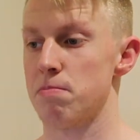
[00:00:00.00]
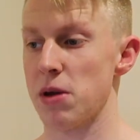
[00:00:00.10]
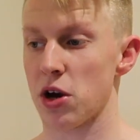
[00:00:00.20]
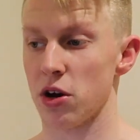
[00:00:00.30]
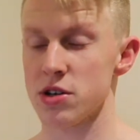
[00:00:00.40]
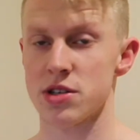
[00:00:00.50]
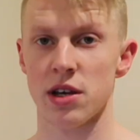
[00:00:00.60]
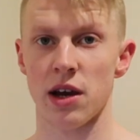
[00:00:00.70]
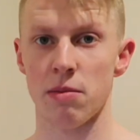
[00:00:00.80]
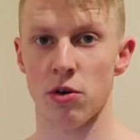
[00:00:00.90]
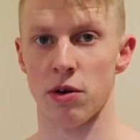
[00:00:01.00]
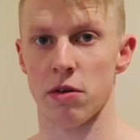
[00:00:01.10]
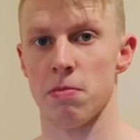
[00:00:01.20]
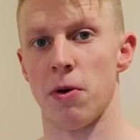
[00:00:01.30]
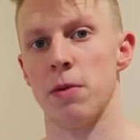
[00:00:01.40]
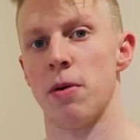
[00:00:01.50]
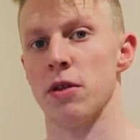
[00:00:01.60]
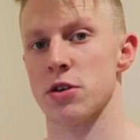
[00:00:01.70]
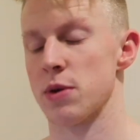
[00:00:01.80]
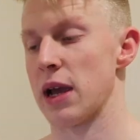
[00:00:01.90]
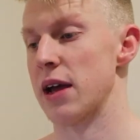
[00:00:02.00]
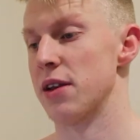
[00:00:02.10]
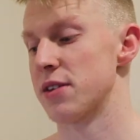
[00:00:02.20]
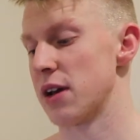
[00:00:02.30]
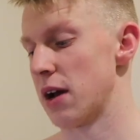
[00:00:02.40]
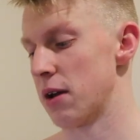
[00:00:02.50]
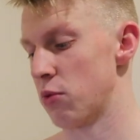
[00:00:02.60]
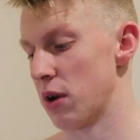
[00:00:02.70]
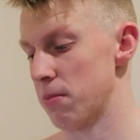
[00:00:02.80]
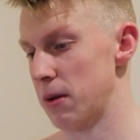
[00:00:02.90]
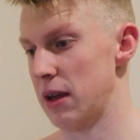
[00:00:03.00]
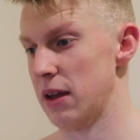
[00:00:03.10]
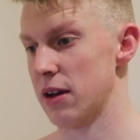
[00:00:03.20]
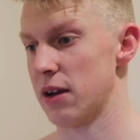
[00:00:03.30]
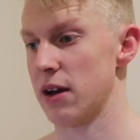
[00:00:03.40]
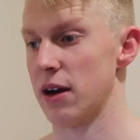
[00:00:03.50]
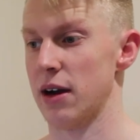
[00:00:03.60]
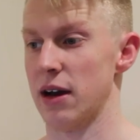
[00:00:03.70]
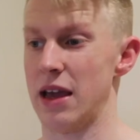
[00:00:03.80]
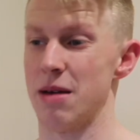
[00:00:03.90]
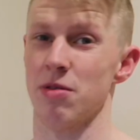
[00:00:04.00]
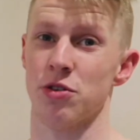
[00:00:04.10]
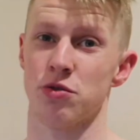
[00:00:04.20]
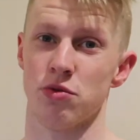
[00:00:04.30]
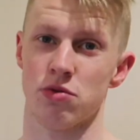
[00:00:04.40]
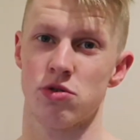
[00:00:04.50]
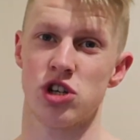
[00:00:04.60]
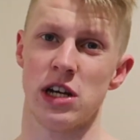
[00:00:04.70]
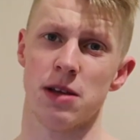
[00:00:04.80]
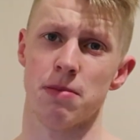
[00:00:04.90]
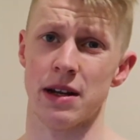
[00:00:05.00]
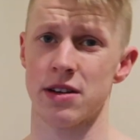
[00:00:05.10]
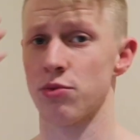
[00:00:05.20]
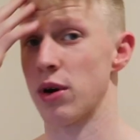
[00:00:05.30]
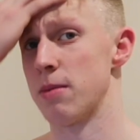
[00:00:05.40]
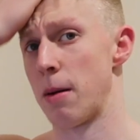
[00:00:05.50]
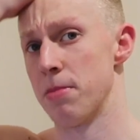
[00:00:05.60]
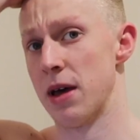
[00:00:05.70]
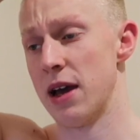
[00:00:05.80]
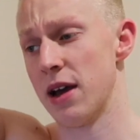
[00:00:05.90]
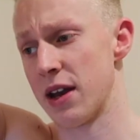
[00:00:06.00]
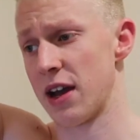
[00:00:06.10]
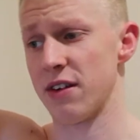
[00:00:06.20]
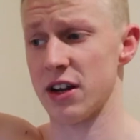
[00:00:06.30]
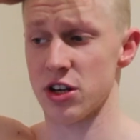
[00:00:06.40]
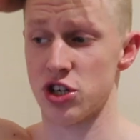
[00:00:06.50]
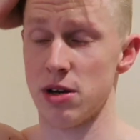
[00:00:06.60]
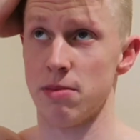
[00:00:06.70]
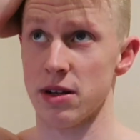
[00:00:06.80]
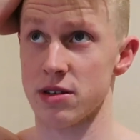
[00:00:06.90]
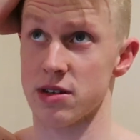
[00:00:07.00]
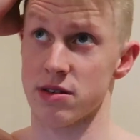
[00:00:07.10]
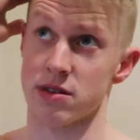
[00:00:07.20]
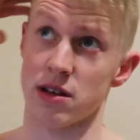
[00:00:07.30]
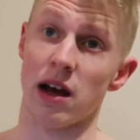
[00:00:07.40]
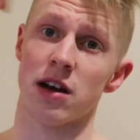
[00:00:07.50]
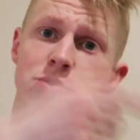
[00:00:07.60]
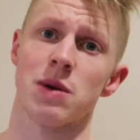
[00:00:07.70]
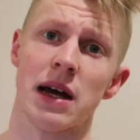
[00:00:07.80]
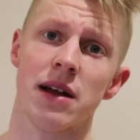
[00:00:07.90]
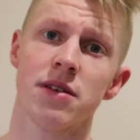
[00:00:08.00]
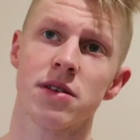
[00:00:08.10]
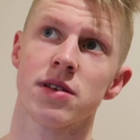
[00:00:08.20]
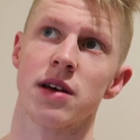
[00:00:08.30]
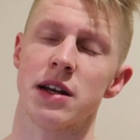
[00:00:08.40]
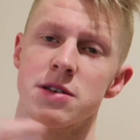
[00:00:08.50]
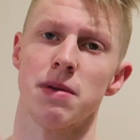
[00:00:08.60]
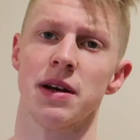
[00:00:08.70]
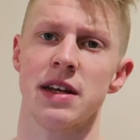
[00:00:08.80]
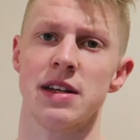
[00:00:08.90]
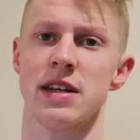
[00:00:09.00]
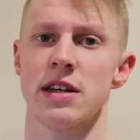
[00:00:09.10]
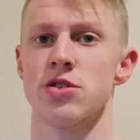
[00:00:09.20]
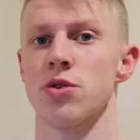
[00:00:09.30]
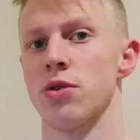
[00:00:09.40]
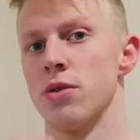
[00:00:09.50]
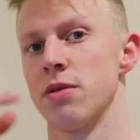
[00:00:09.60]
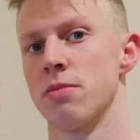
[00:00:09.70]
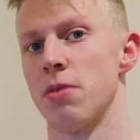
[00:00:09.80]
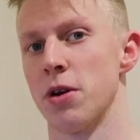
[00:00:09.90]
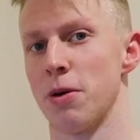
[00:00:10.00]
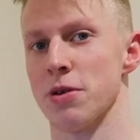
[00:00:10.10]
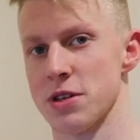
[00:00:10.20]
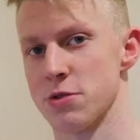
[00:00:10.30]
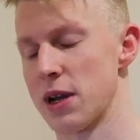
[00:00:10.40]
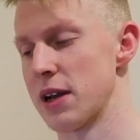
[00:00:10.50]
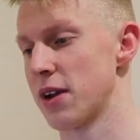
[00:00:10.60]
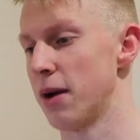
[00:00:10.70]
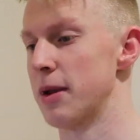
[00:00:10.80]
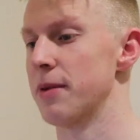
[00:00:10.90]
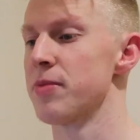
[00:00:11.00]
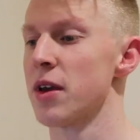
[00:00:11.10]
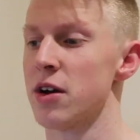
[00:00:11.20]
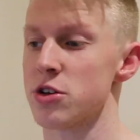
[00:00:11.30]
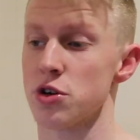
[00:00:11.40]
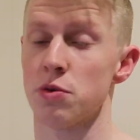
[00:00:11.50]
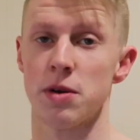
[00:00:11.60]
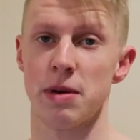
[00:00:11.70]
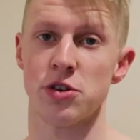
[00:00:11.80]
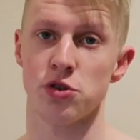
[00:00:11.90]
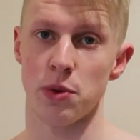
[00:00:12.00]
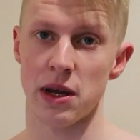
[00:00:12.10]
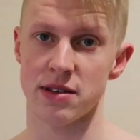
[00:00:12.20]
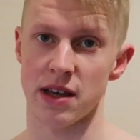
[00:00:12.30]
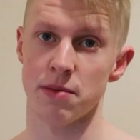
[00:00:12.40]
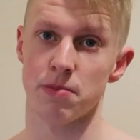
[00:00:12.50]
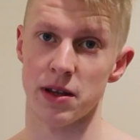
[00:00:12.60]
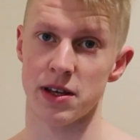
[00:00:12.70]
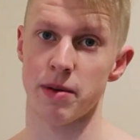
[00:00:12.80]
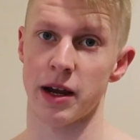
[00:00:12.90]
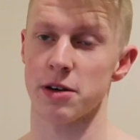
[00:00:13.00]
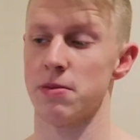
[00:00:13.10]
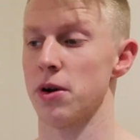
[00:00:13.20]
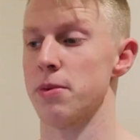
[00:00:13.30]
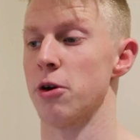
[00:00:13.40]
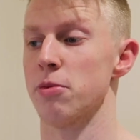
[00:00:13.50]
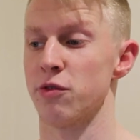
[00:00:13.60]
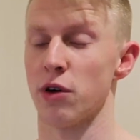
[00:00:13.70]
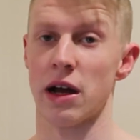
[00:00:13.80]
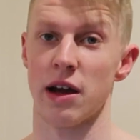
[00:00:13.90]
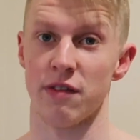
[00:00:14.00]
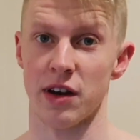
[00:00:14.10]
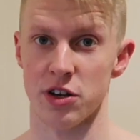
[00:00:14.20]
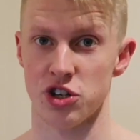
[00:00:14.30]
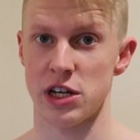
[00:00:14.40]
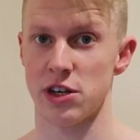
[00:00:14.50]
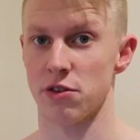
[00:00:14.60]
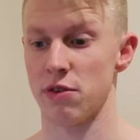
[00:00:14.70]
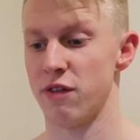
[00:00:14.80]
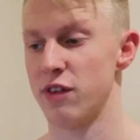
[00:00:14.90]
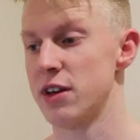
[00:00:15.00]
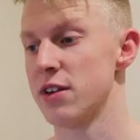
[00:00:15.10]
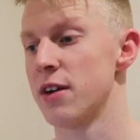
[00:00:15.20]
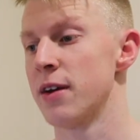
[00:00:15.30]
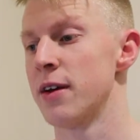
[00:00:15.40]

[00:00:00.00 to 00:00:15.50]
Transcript: Because I'm going up to Body Power this weekend, I want to be able to cheat a bit when I'm up there, and I haven't had a cheat meal since last weekend, and it's Monday today, so Body Power is this weekend coming. So it would have been 2 weeks then by the time I get to Body Power before I haven't had a cheat or refeed.